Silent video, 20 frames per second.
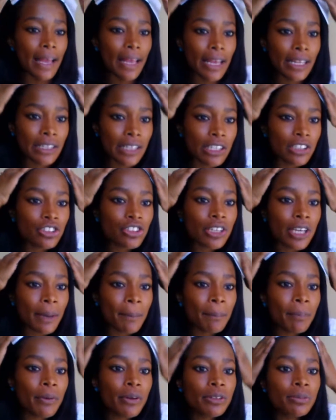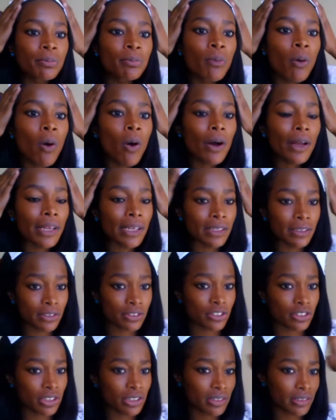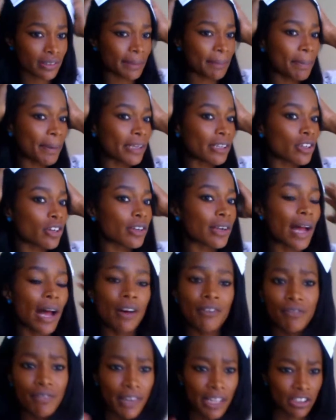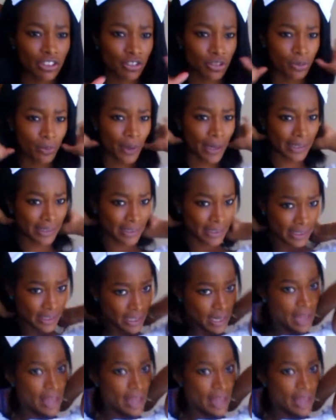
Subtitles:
And then you can put more in, just depending on how flat you want it.